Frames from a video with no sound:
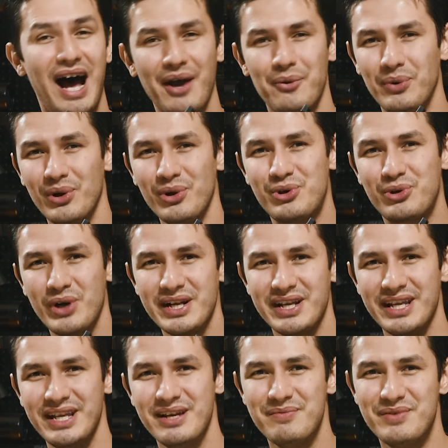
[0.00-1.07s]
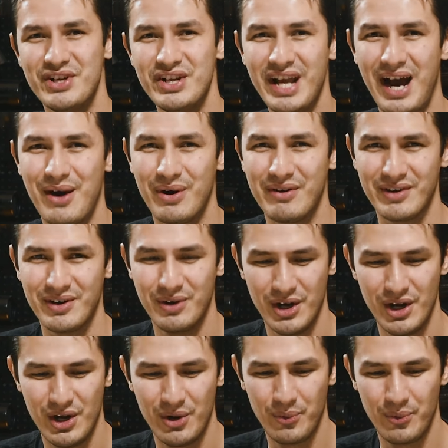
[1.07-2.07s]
I will credit EMG, however,